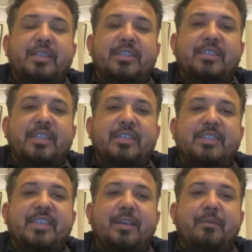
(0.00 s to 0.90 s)
is still
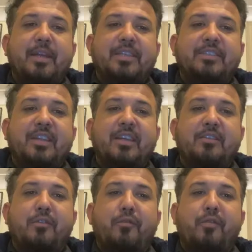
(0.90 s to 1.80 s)
same as that of